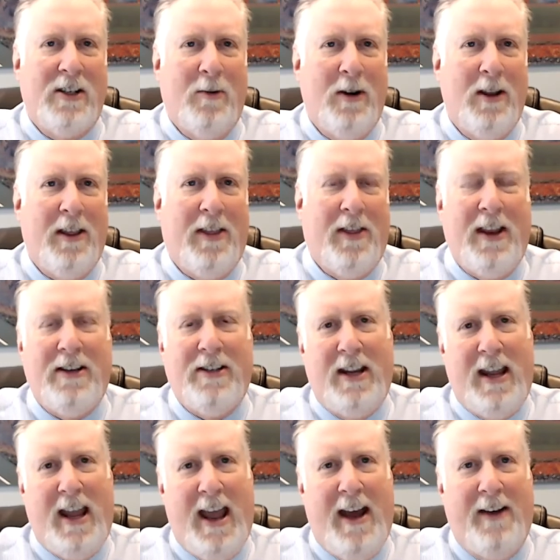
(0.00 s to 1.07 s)
one of the things that
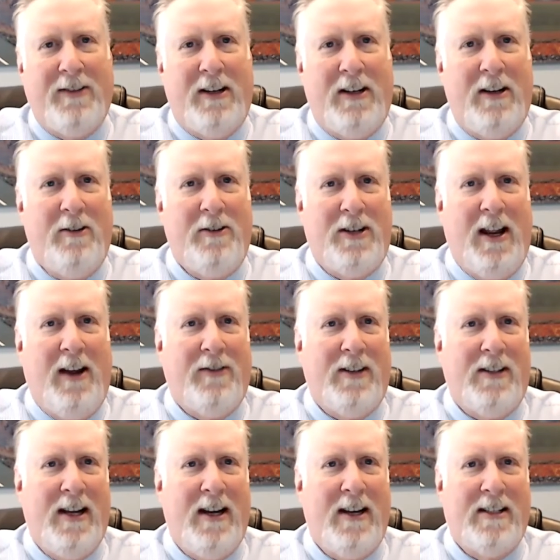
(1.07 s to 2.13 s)
you have to do is you have to
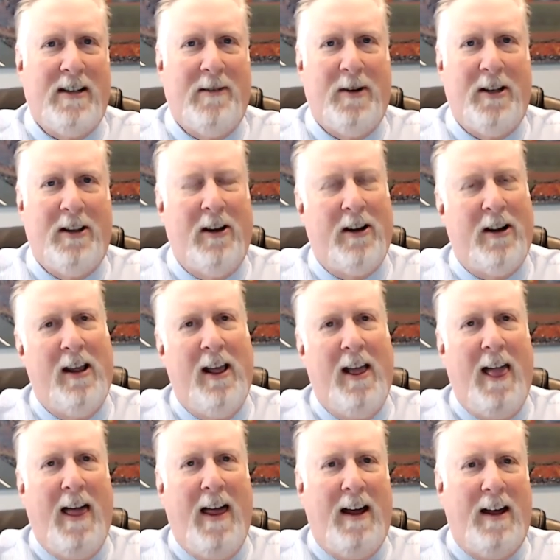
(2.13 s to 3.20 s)
say to somebody, look,
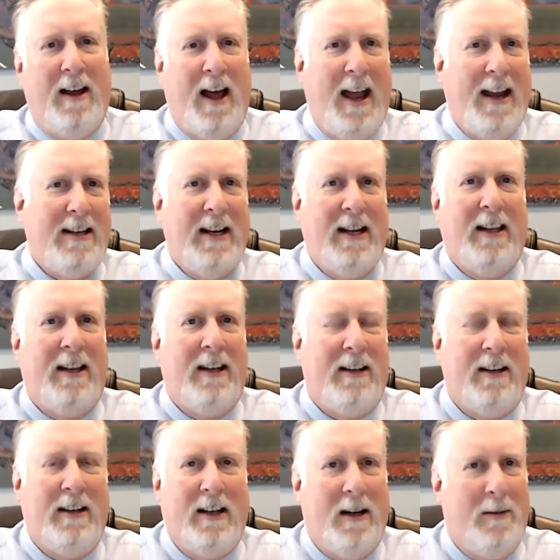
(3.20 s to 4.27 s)
I deal
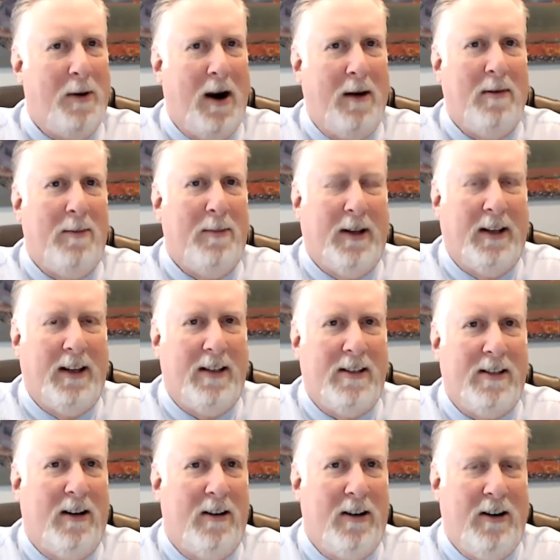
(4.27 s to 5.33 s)
in apartment
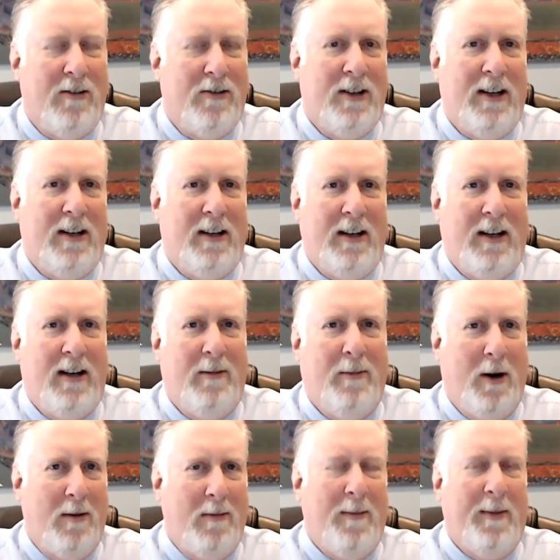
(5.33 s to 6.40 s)
buildings. Are you interested in
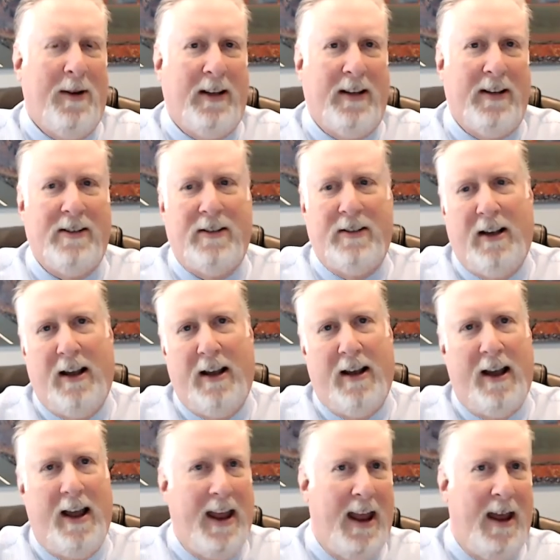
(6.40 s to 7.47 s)
apartment buildings?
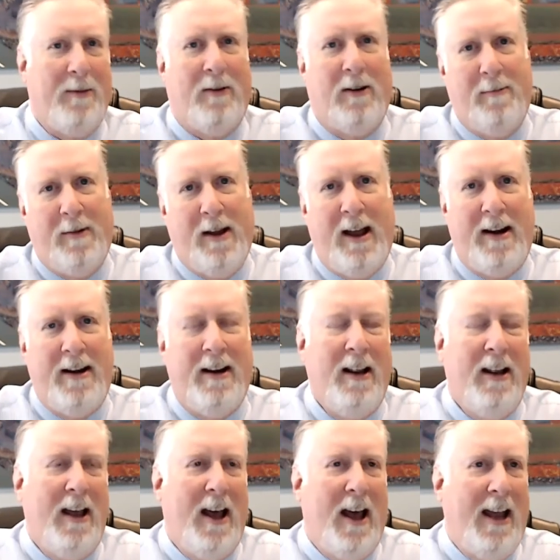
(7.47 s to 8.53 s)
I am or I'm not.
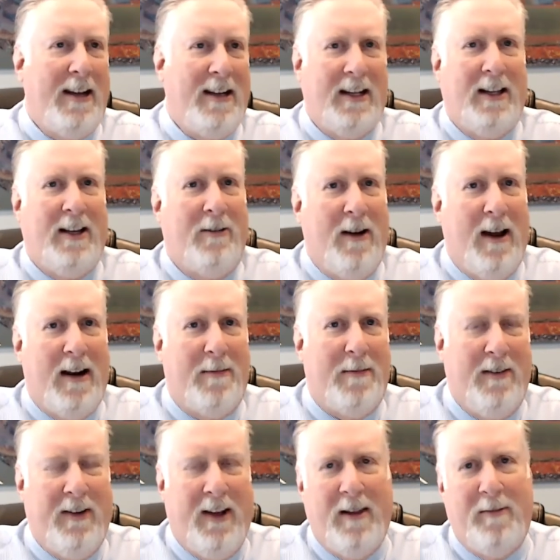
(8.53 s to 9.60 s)
I deal in ground up
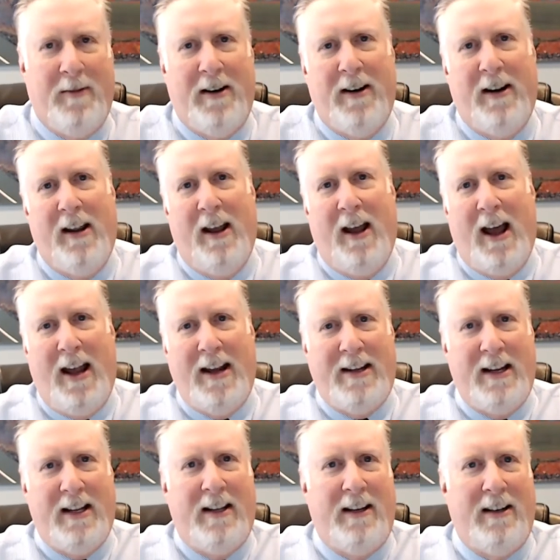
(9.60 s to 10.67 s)
development. I
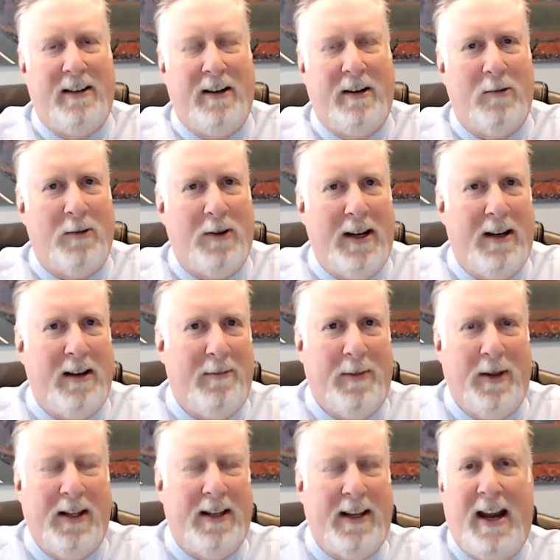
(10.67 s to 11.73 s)
deal in
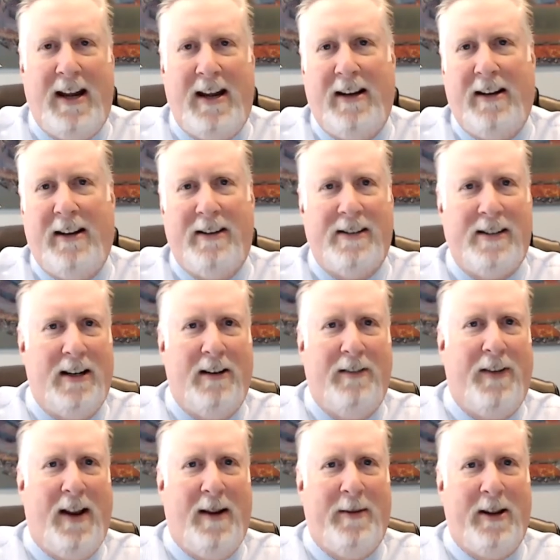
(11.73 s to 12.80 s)
rehabilitating
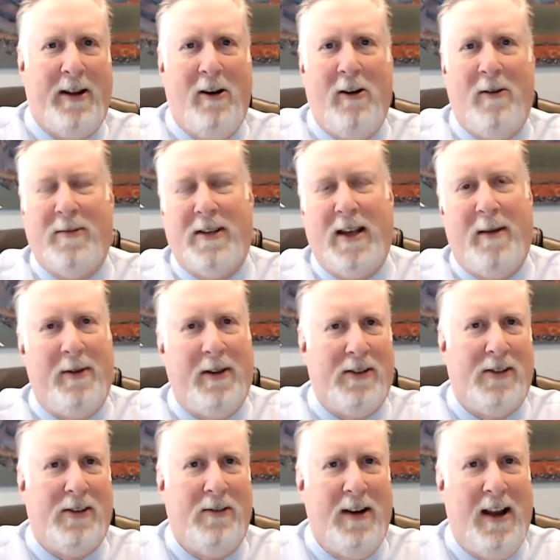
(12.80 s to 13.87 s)
single-family homes. I build
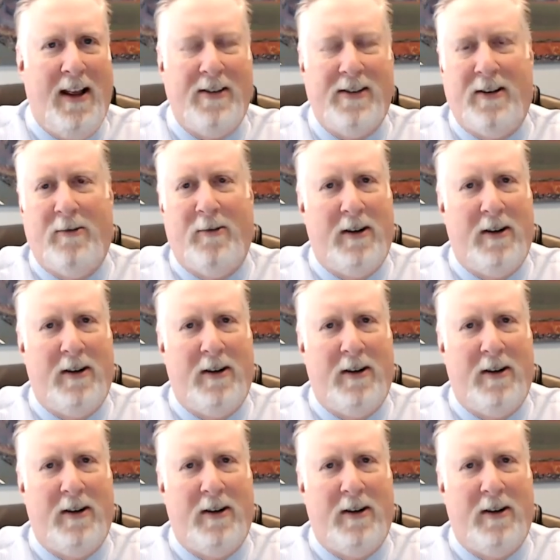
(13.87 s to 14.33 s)
student housing,